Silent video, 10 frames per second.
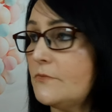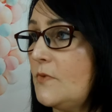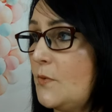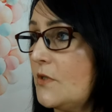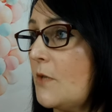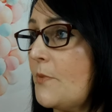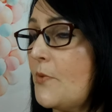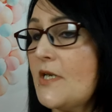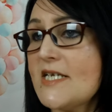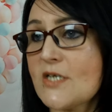we will not be
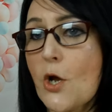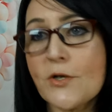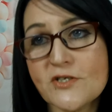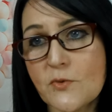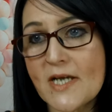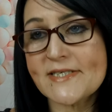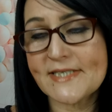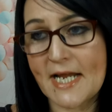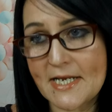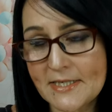putting this onto our
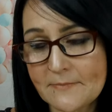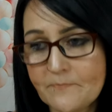skin.